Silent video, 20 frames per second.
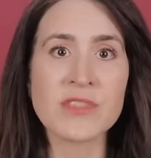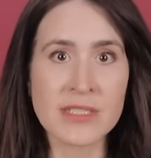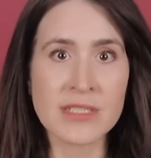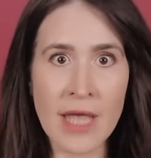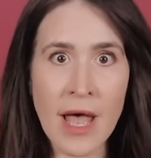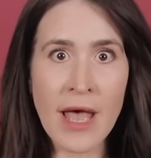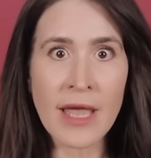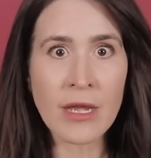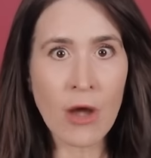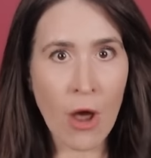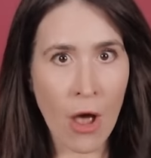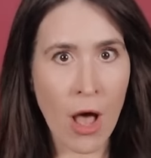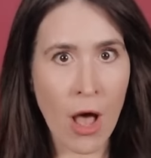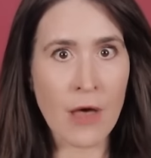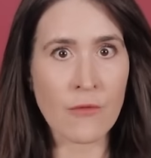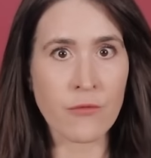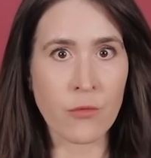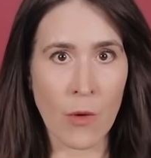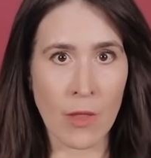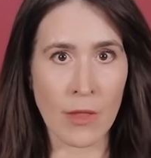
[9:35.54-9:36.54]
sign
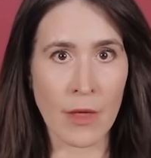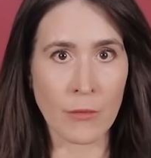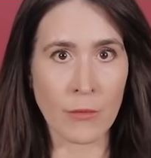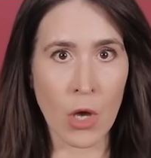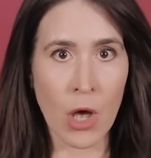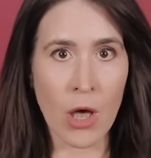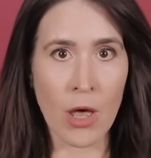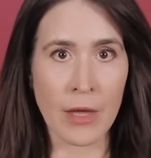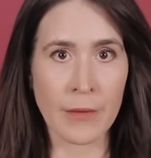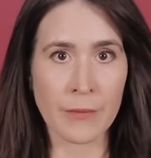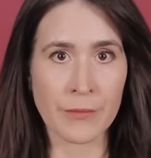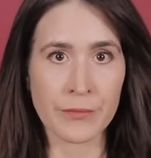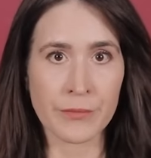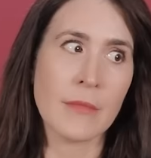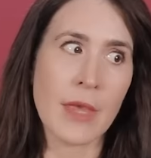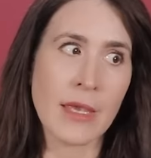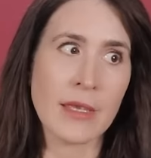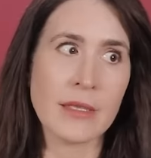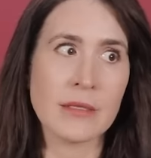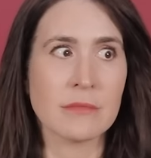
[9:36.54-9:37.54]
off while I'm gone.
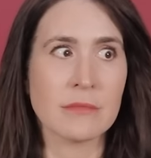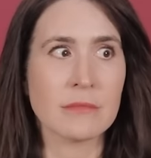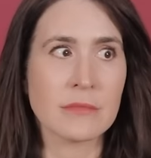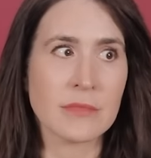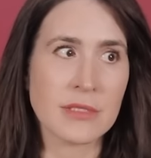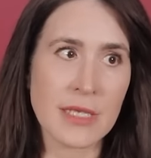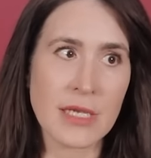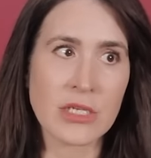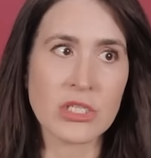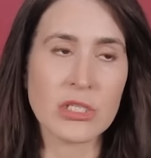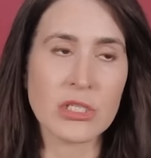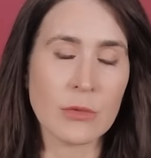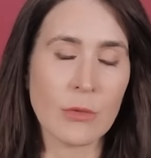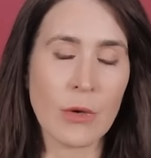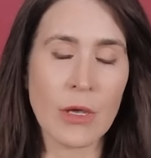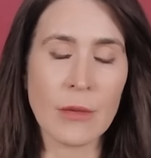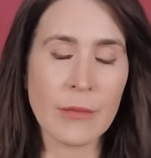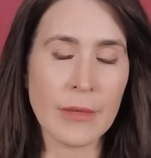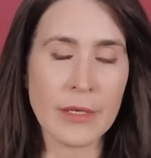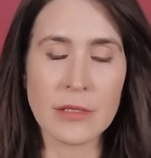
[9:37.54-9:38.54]
Megan says she
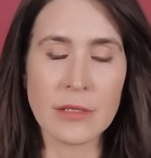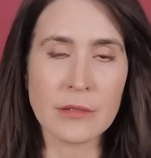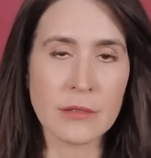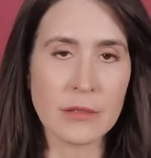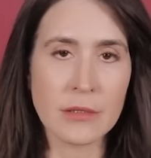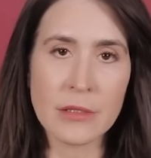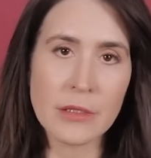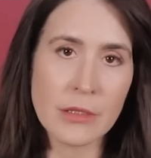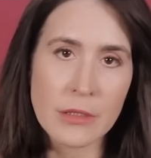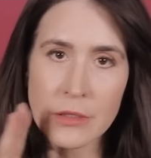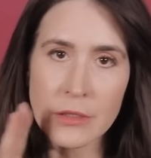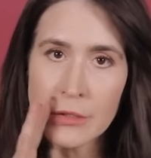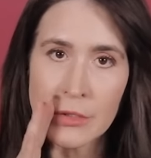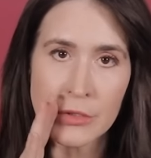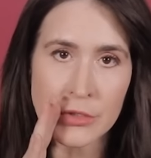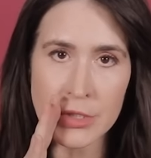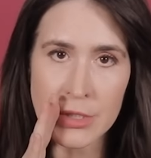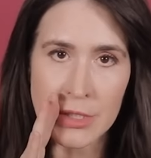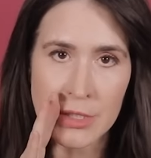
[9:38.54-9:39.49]
will, but you know she